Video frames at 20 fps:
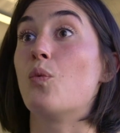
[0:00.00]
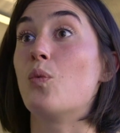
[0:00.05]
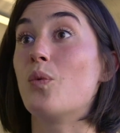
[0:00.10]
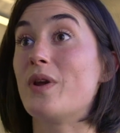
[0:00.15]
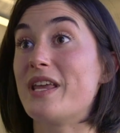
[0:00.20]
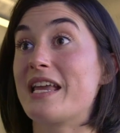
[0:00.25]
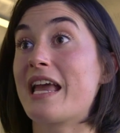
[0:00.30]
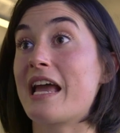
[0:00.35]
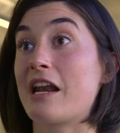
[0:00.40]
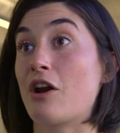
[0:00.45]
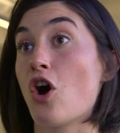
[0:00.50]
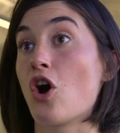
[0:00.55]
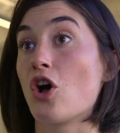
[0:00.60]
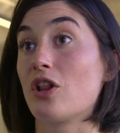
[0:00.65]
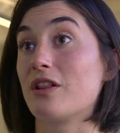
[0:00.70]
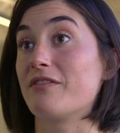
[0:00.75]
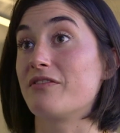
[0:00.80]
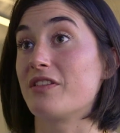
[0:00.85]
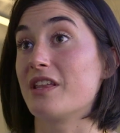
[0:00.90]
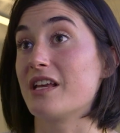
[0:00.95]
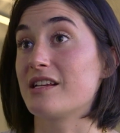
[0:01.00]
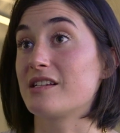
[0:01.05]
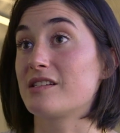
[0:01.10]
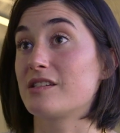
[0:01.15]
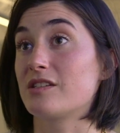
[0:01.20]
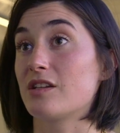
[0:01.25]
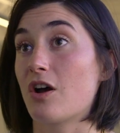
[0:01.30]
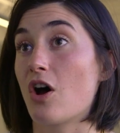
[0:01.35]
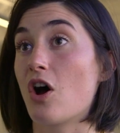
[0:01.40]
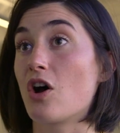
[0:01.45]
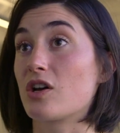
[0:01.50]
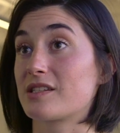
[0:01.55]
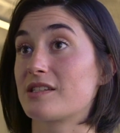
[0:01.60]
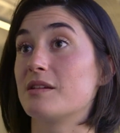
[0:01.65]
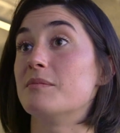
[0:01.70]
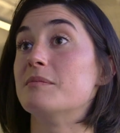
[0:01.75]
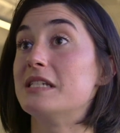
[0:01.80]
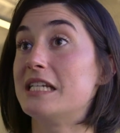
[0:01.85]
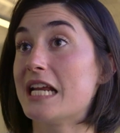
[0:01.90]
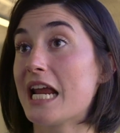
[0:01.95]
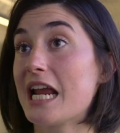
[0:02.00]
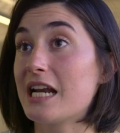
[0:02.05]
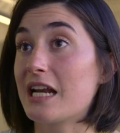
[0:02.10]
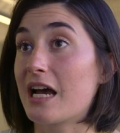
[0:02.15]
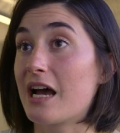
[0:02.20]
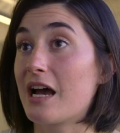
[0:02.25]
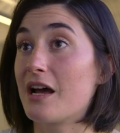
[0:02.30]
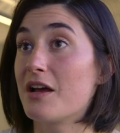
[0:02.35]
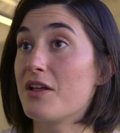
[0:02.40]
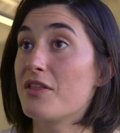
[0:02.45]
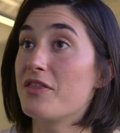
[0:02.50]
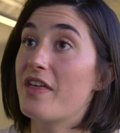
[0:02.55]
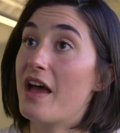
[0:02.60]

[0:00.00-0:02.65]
we get all of this awesome data